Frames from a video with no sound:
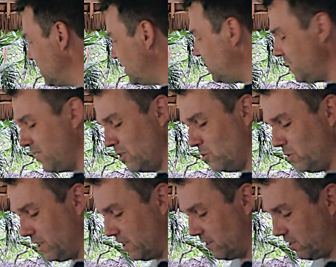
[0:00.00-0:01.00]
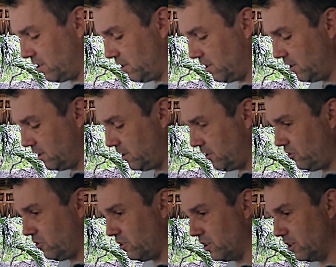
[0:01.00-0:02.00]
I don't know what it is. I
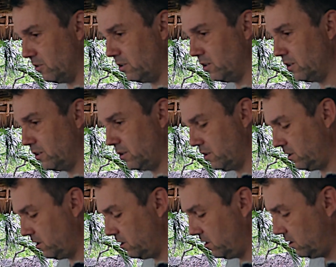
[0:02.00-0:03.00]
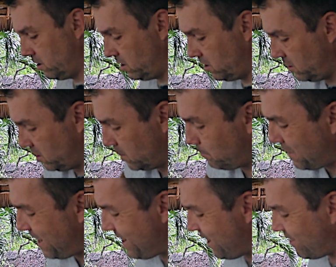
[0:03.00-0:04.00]
should know.
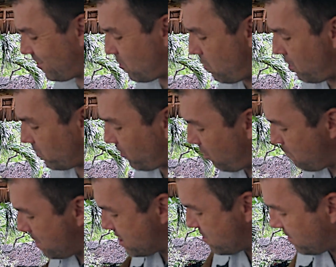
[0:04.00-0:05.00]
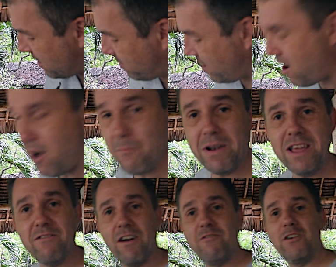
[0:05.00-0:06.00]
Butternut squash. Oh my goodness, I can't
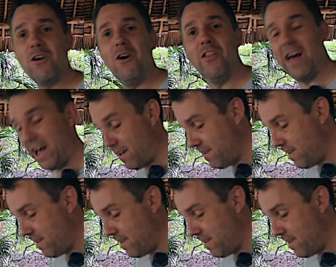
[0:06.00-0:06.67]
believe I forgot that.